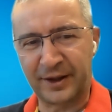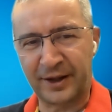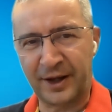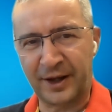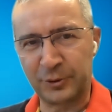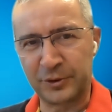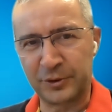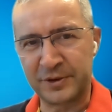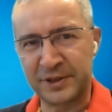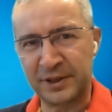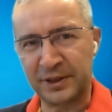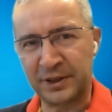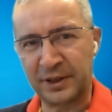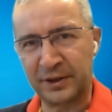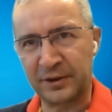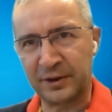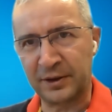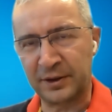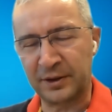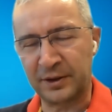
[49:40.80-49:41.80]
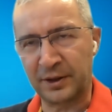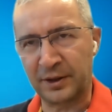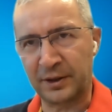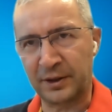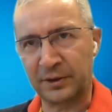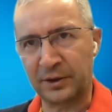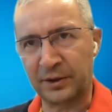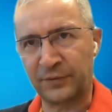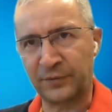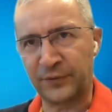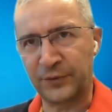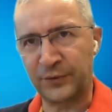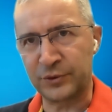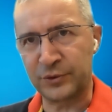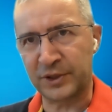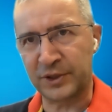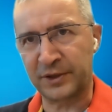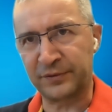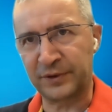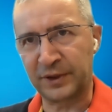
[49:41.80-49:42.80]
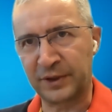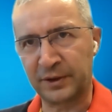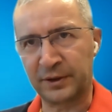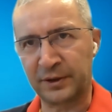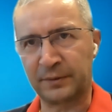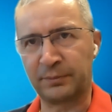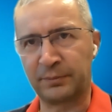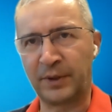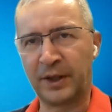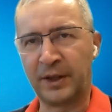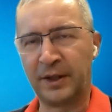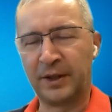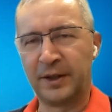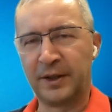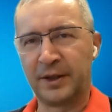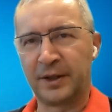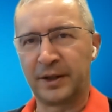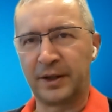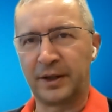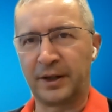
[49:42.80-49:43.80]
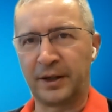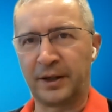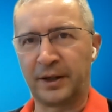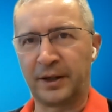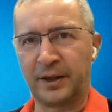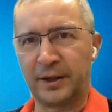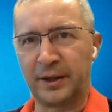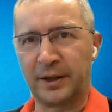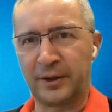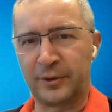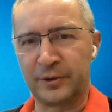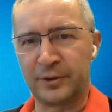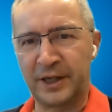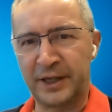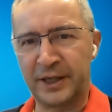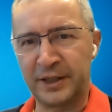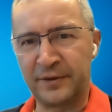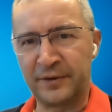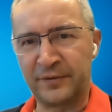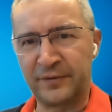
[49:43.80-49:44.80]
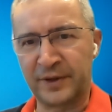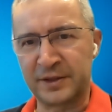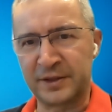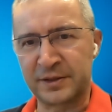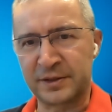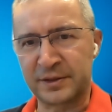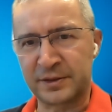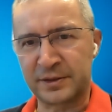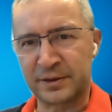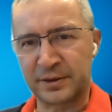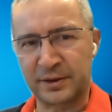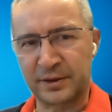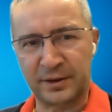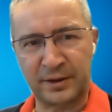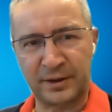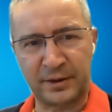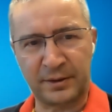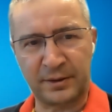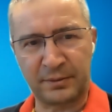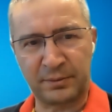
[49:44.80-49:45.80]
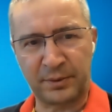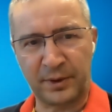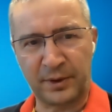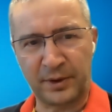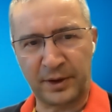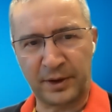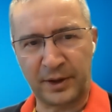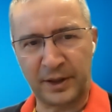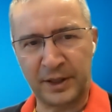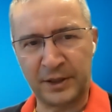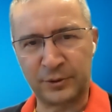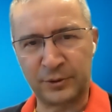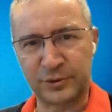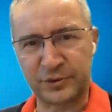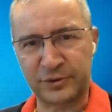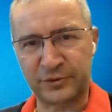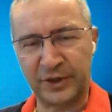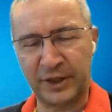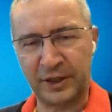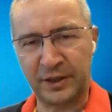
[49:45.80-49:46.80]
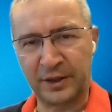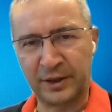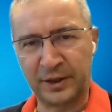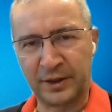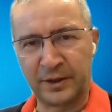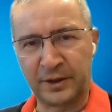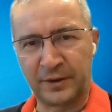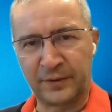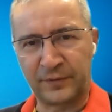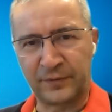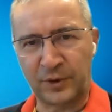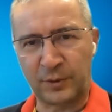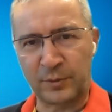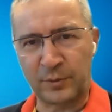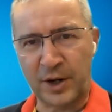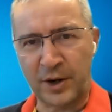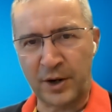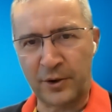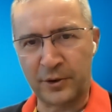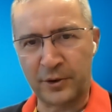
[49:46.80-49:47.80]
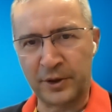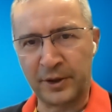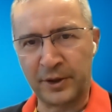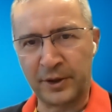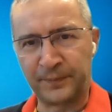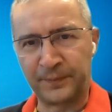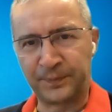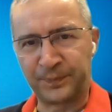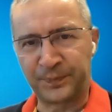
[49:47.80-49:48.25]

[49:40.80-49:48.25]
how do you see the future of the online events industry from now on?